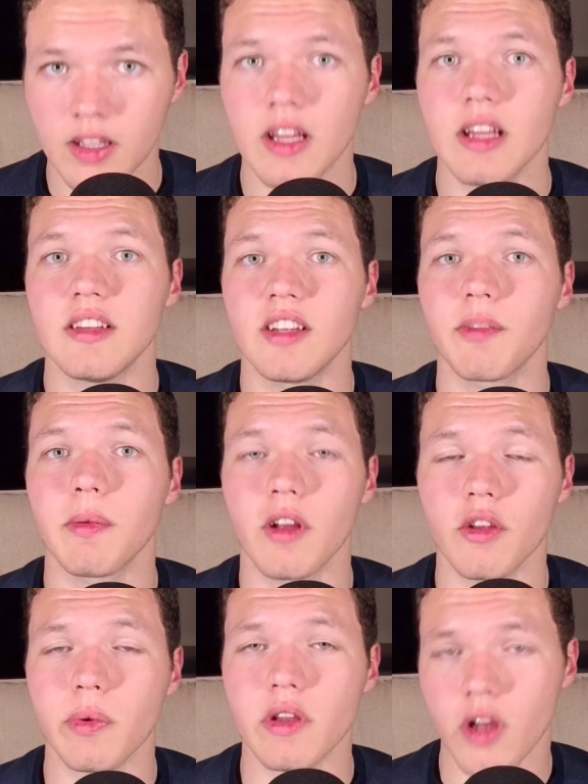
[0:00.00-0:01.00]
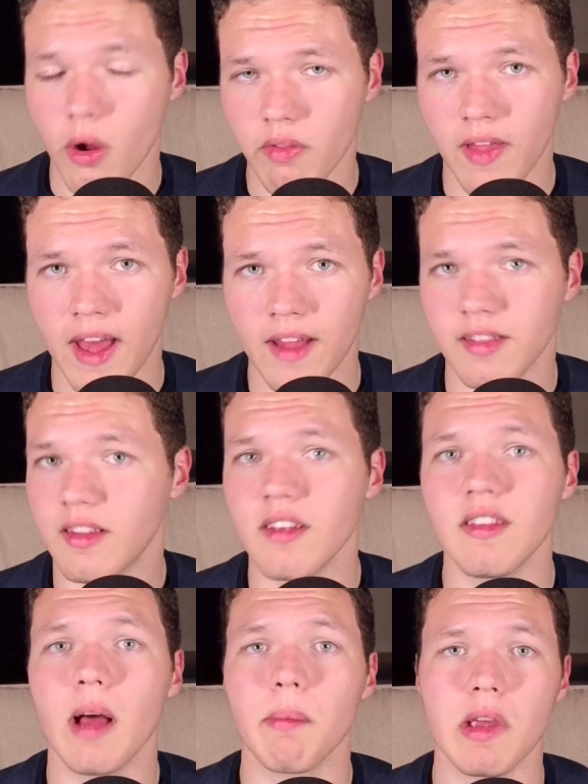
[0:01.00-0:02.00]
just because we know that
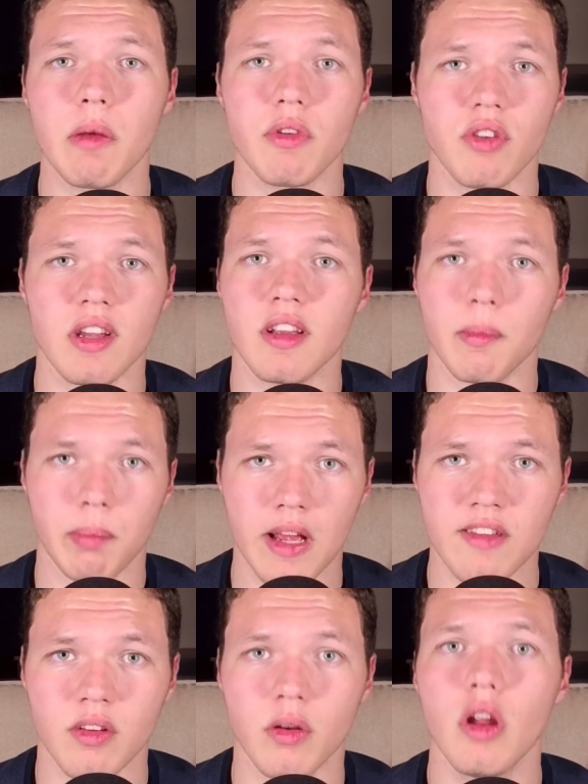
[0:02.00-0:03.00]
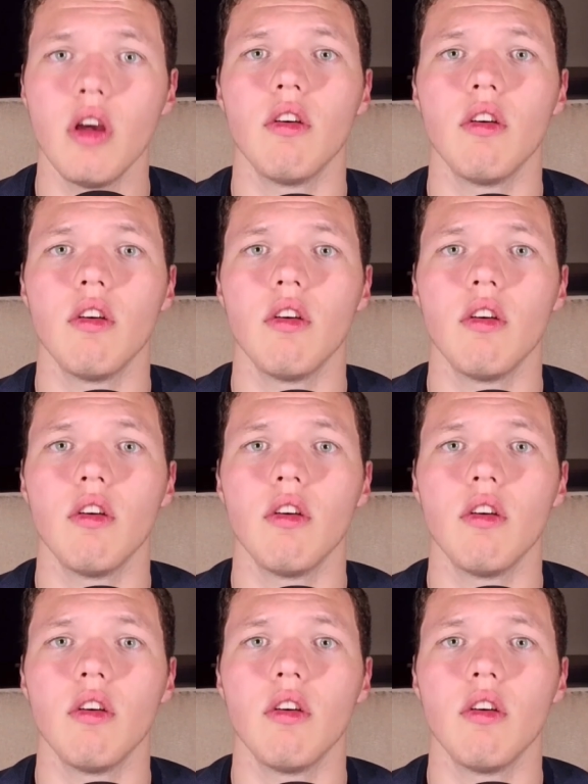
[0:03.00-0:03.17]
does not mean we should get complacent